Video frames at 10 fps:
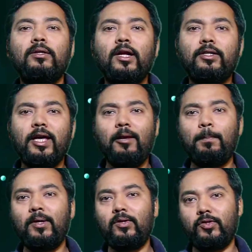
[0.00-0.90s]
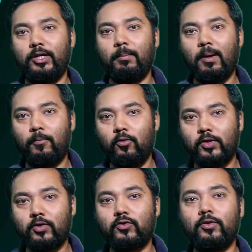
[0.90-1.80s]
The DLP cinema
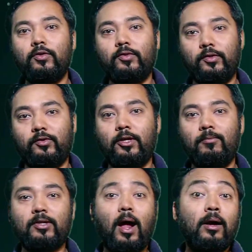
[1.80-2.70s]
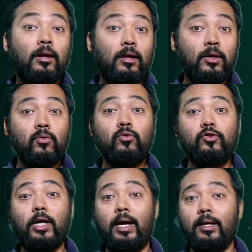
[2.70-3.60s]
projection systems are
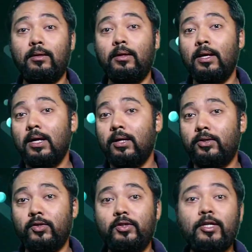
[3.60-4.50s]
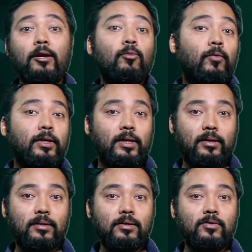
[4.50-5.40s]
used in digital movie
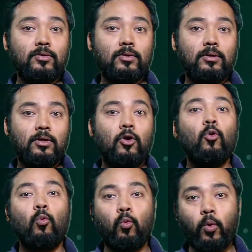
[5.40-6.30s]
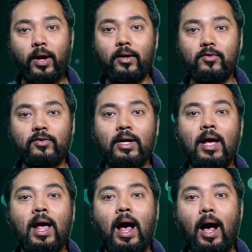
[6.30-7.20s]
theaters, whereas
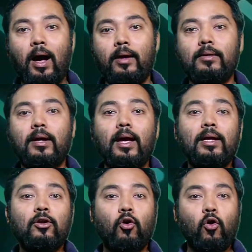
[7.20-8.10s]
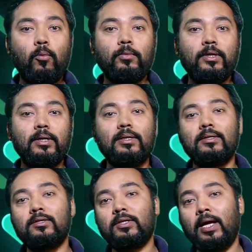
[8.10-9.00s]
higher-end home
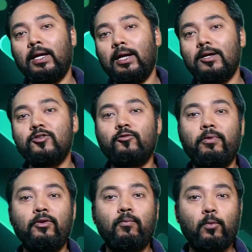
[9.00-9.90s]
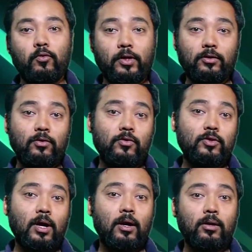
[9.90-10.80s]
theaters and large venue
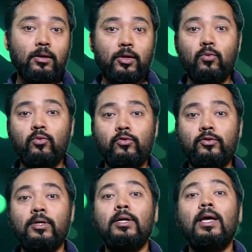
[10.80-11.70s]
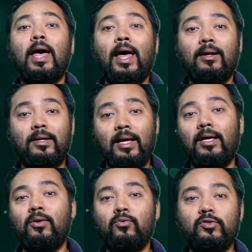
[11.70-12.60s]
projectors are used, and they
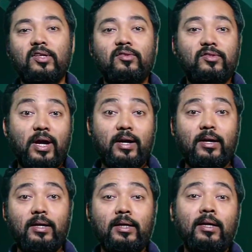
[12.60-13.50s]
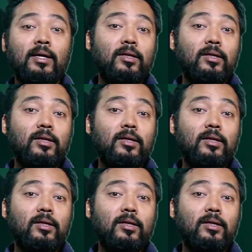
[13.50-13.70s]
use a generally